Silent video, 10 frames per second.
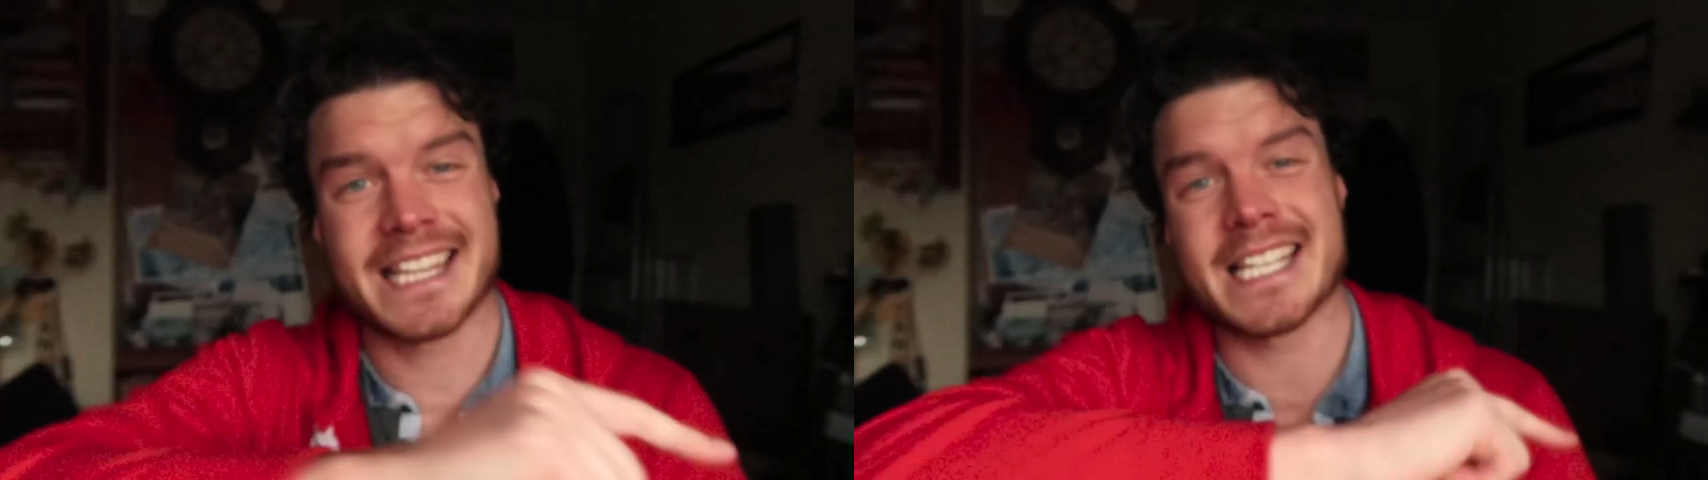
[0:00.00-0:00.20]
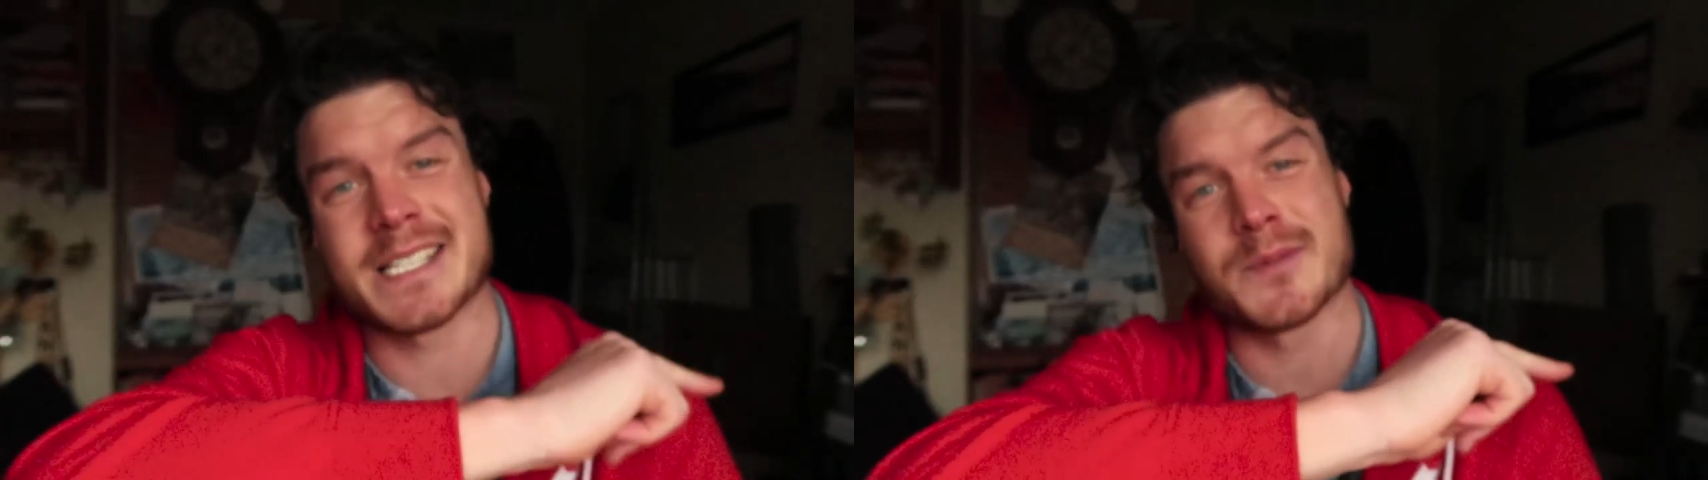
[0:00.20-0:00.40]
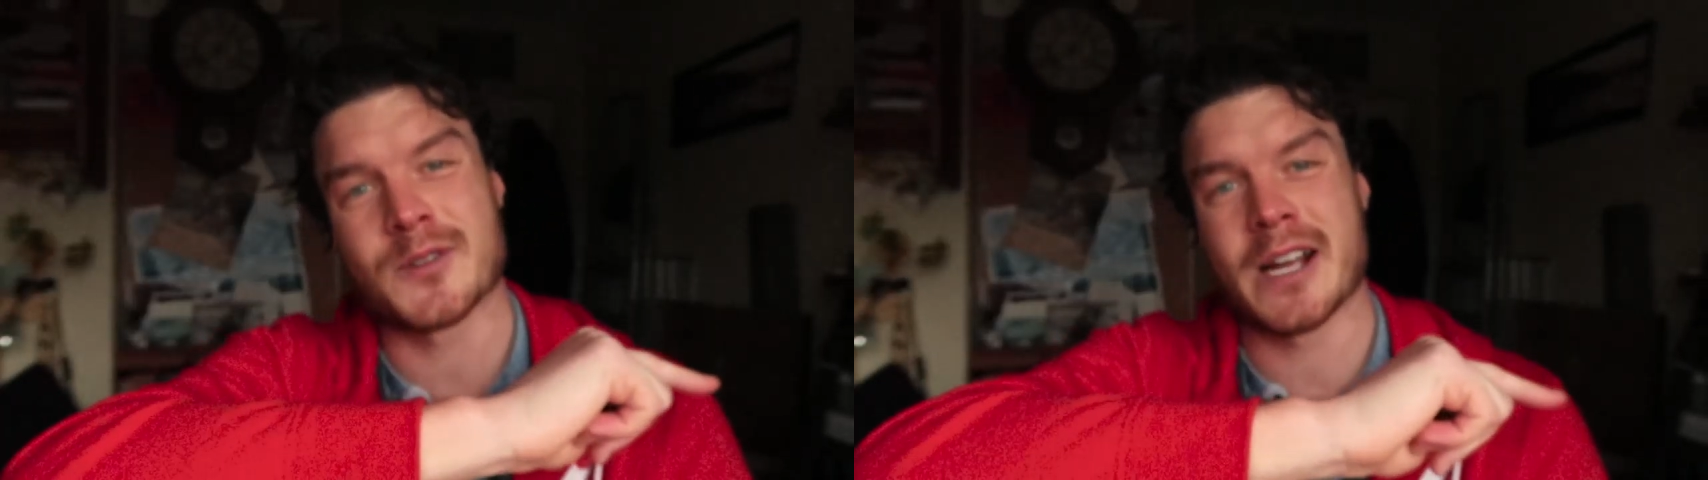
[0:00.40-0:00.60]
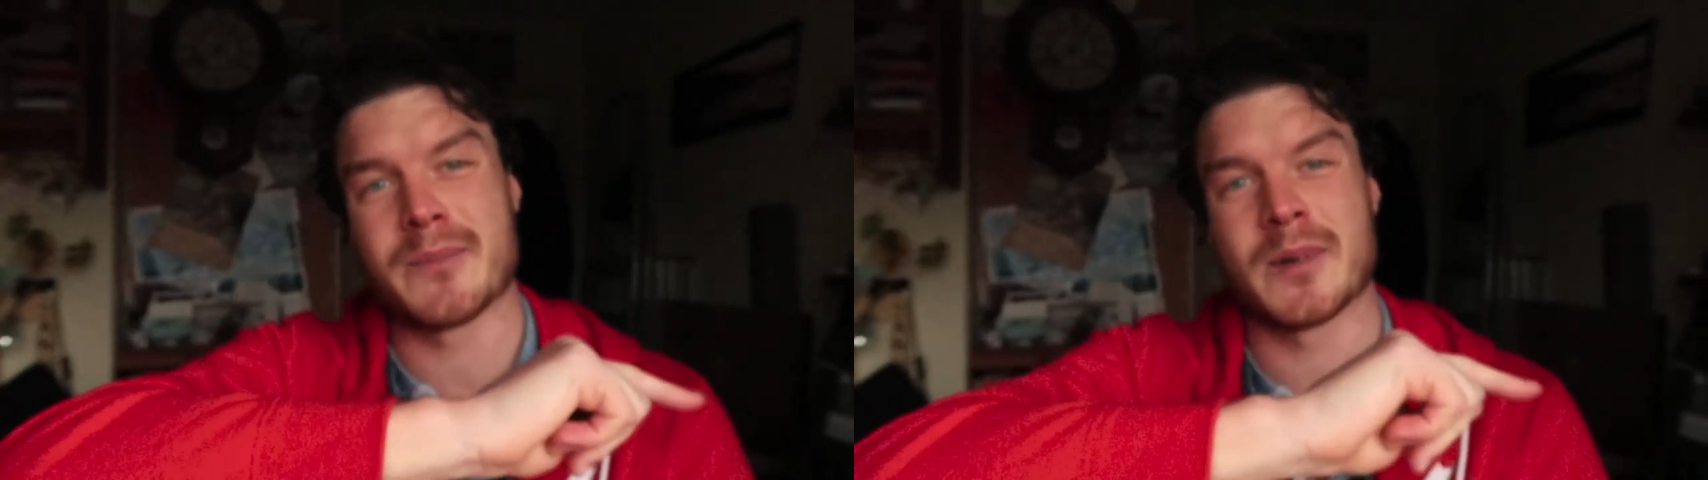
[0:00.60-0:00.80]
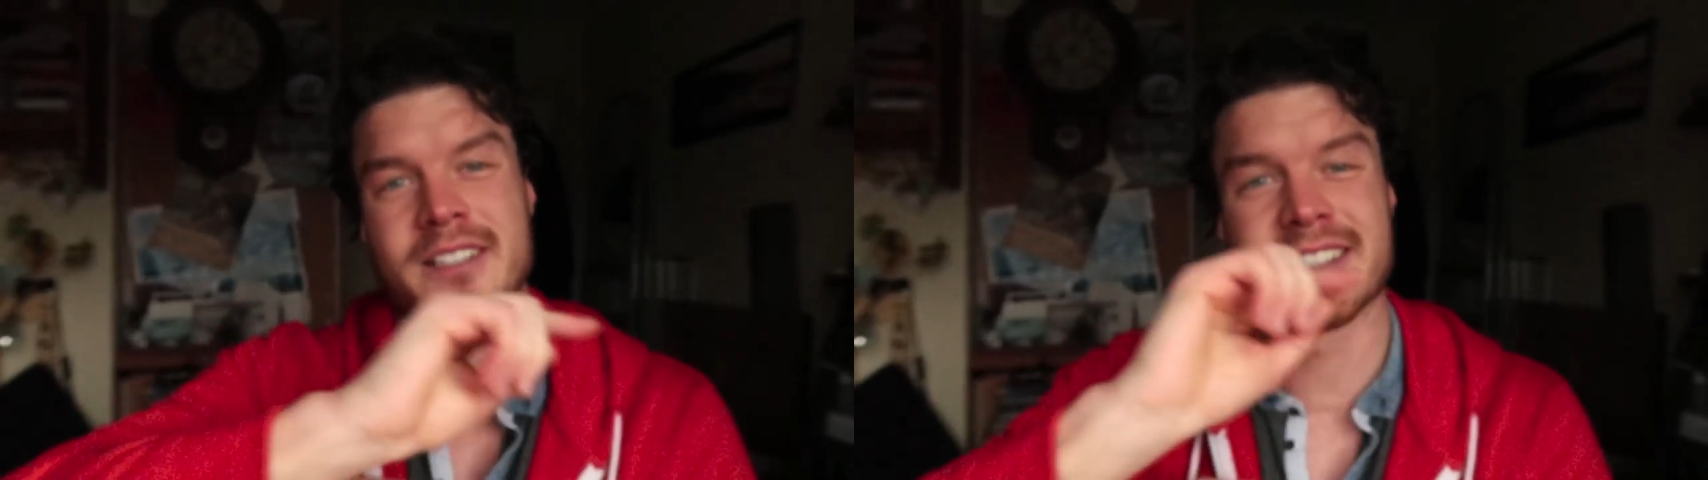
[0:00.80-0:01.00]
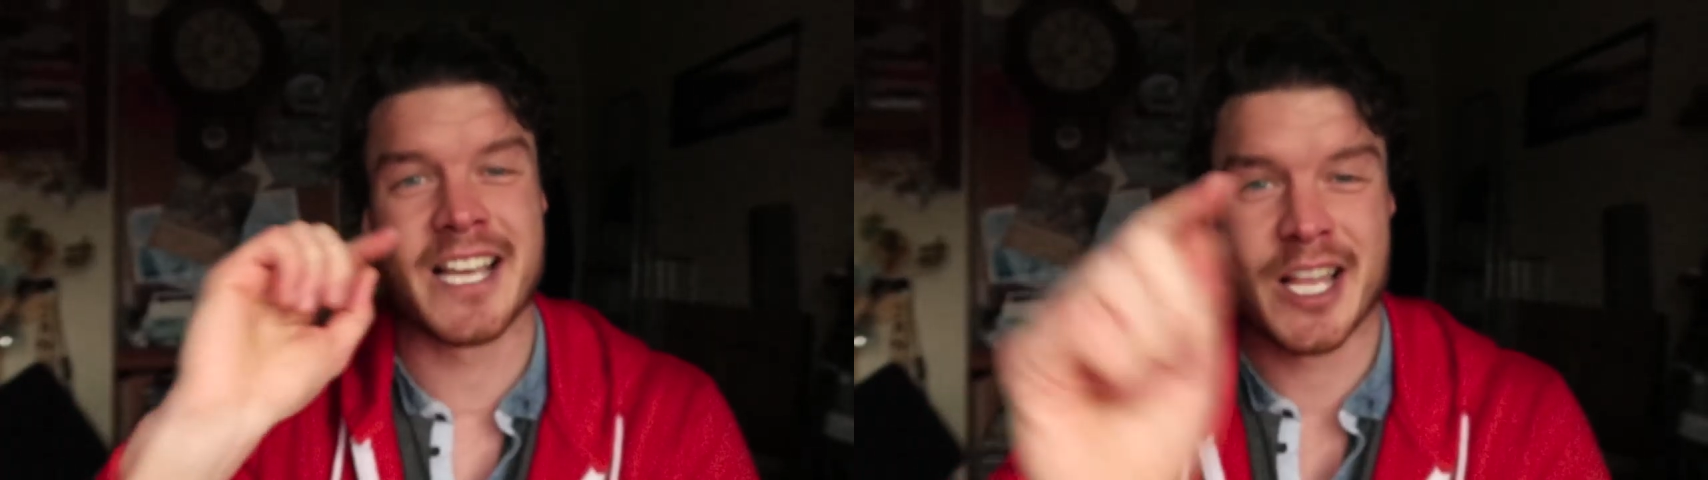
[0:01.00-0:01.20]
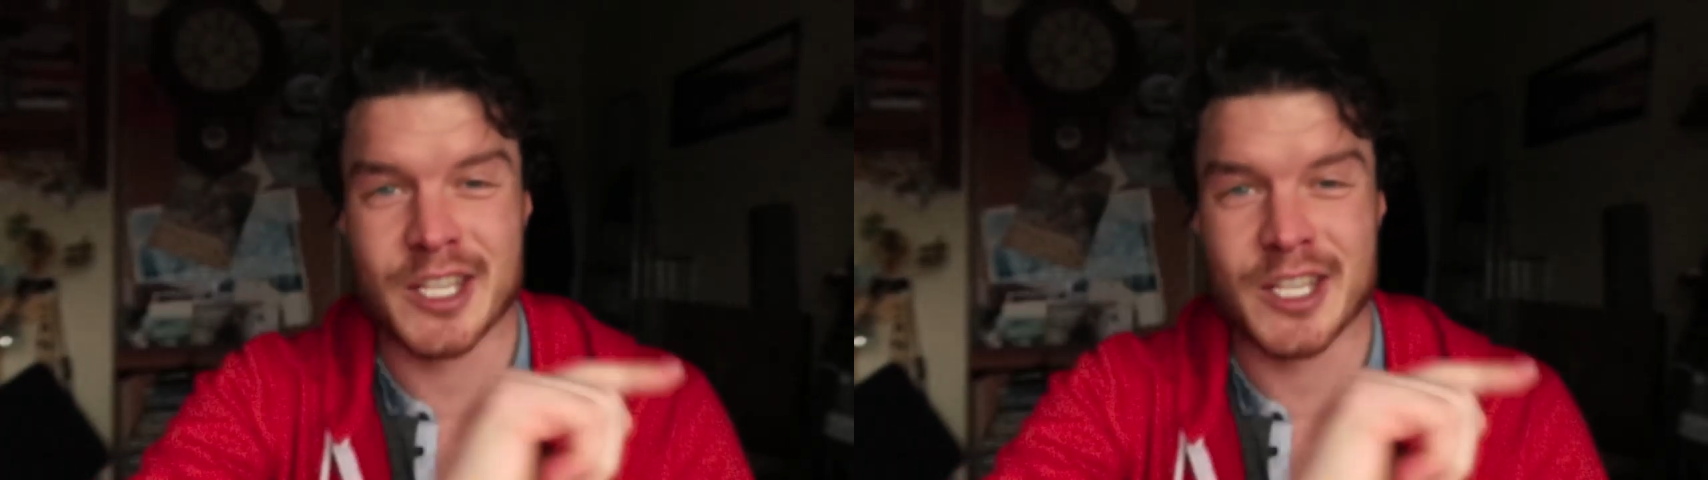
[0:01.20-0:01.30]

hit that subscribe button.